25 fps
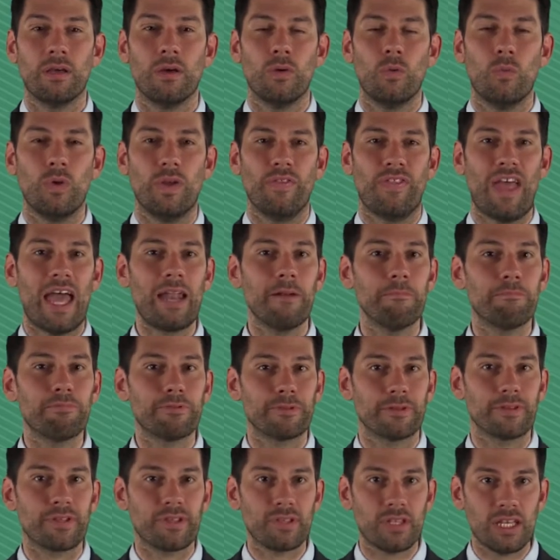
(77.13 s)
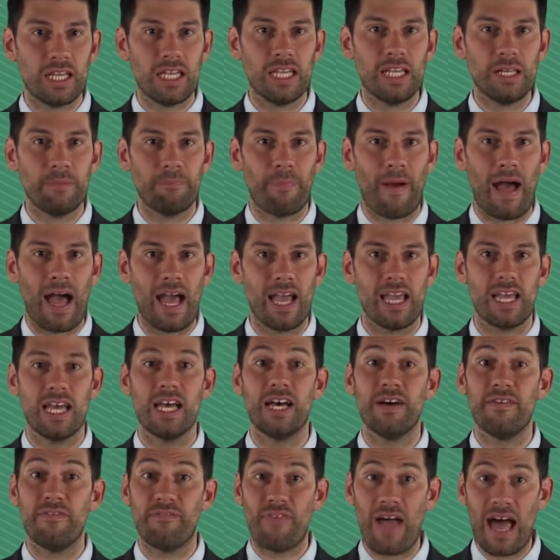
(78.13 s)
We then proceed by
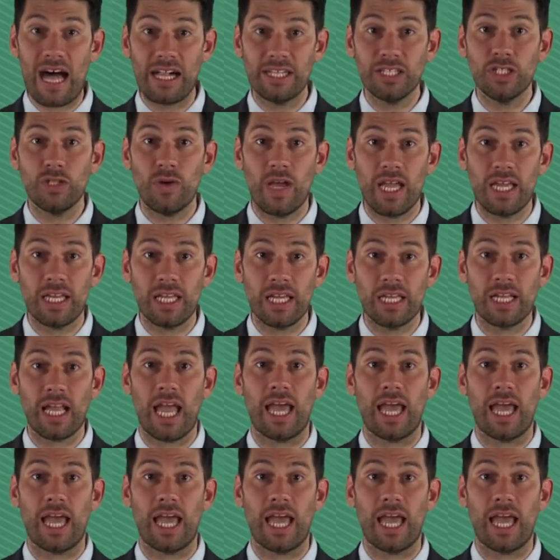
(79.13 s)
evaluating